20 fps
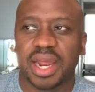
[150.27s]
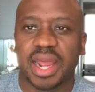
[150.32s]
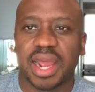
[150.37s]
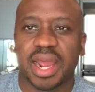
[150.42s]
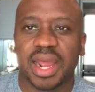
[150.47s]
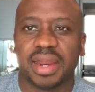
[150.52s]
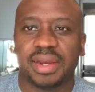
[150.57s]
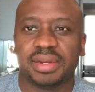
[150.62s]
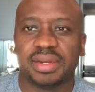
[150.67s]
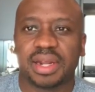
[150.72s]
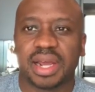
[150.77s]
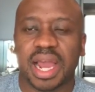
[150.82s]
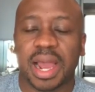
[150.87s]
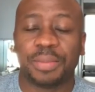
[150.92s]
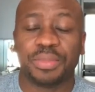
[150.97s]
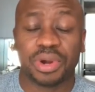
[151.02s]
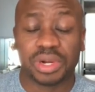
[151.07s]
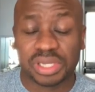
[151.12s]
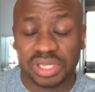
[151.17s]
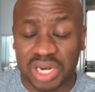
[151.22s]
And
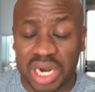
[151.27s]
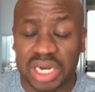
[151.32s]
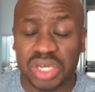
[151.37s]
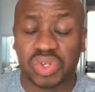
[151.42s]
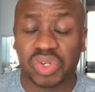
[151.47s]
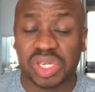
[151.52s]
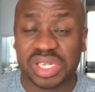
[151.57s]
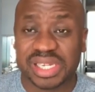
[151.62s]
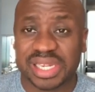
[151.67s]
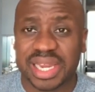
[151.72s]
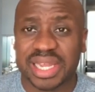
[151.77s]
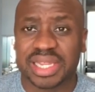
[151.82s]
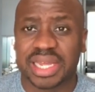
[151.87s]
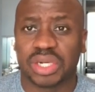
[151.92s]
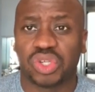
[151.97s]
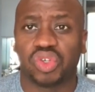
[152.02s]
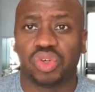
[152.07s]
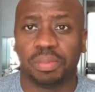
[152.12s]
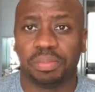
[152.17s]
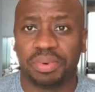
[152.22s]
I'm not trying to say
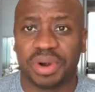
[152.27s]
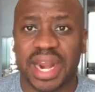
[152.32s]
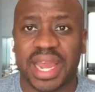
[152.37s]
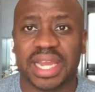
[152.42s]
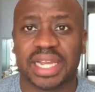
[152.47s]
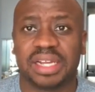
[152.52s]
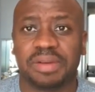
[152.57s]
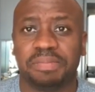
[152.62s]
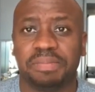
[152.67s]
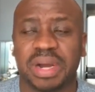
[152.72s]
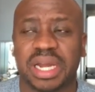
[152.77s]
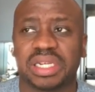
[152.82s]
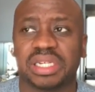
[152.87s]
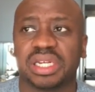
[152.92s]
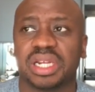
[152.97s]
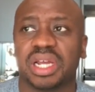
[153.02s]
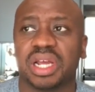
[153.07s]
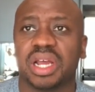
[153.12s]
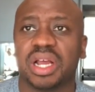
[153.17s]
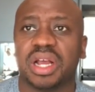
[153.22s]
that to brag,
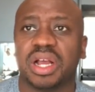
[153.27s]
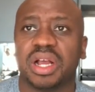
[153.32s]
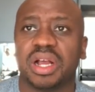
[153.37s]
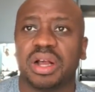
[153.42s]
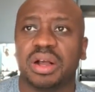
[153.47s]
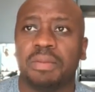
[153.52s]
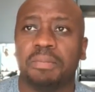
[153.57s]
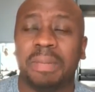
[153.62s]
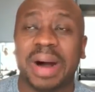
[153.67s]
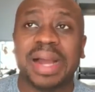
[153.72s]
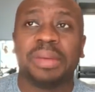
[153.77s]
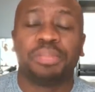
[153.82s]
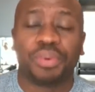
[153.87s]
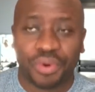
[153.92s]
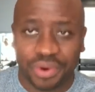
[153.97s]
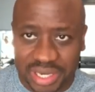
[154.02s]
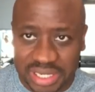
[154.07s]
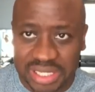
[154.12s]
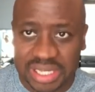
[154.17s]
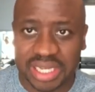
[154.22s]
but my
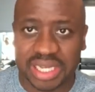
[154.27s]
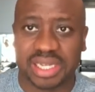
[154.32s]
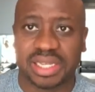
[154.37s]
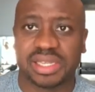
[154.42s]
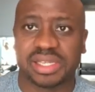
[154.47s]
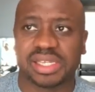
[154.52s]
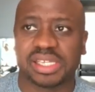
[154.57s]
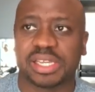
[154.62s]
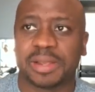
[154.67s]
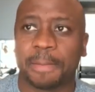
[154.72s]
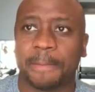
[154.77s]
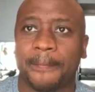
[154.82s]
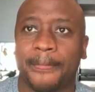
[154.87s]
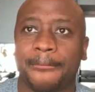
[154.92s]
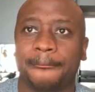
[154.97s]
point is,